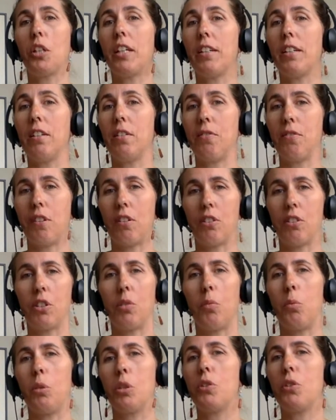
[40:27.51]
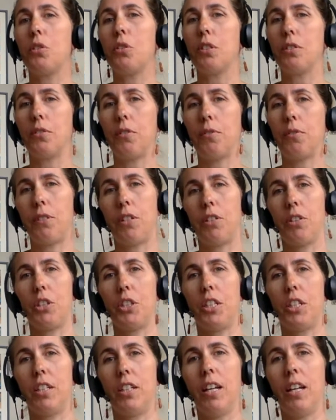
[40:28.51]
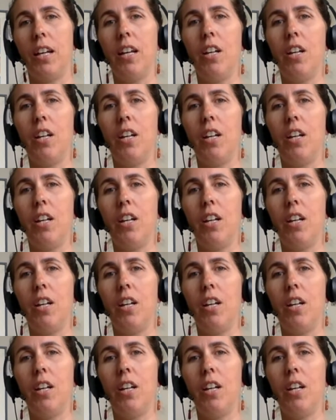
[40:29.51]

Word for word: kidney function? What's your liver function?